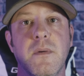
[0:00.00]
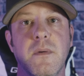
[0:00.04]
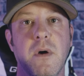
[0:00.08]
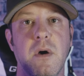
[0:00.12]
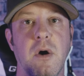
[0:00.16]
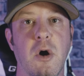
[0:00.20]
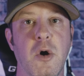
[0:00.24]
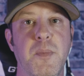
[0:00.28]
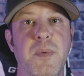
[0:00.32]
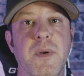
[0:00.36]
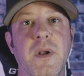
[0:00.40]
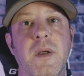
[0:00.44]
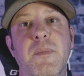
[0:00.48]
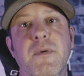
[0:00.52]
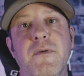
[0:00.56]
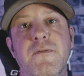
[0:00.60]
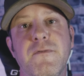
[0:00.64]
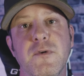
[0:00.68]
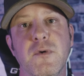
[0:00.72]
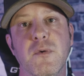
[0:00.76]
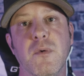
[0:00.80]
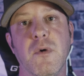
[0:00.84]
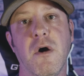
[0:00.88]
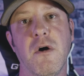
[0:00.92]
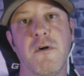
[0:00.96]
open up a
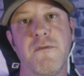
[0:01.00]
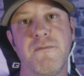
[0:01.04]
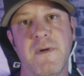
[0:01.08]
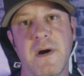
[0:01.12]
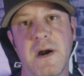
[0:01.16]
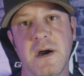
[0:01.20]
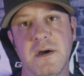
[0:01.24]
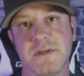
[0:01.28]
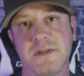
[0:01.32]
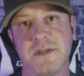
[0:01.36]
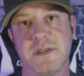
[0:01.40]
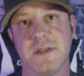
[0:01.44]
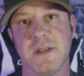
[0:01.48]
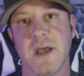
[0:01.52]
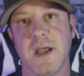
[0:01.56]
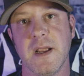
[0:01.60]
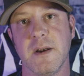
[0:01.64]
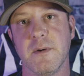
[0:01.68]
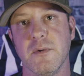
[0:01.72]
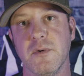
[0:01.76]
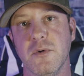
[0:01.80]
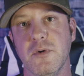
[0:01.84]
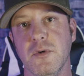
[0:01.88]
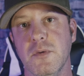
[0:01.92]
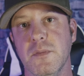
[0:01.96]
few raw files in
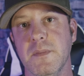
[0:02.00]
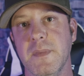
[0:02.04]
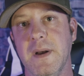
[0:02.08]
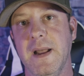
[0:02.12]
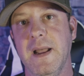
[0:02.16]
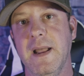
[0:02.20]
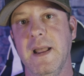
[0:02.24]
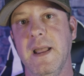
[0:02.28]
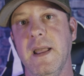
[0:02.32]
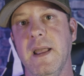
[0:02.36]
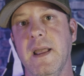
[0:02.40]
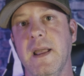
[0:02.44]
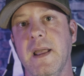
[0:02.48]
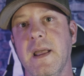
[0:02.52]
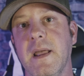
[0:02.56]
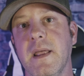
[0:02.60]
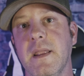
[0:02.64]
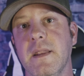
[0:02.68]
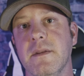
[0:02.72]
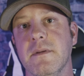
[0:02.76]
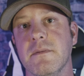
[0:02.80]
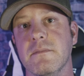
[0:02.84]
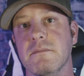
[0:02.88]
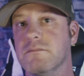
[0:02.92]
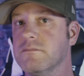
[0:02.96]
Lightroom
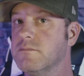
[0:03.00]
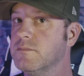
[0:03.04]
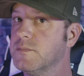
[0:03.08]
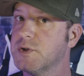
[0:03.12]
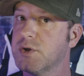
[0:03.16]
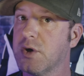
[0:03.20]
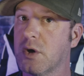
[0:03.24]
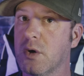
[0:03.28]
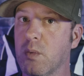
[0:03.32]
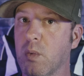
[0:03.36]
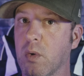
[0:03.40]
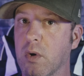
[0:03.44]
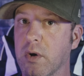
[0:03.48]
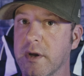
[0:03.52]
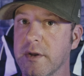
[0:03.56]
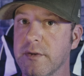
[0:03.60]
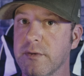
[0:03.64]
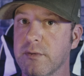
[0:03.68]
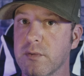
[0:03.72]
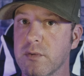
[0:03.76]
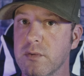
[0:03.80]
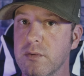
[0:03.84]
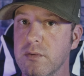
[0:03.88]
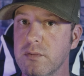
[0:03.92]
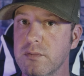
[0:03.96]
and start working
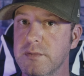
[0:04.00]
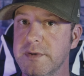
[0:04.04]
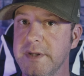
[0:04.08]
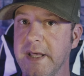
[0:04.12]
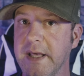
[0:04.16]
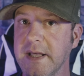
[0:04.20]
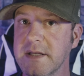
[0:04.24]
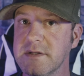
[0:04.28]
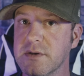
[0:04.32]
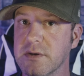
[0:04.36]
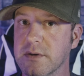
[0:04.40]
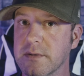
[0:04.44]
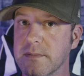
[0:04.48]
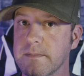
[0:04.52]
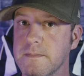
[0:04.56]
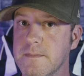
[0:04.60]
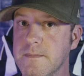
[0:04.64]
through Dehancer.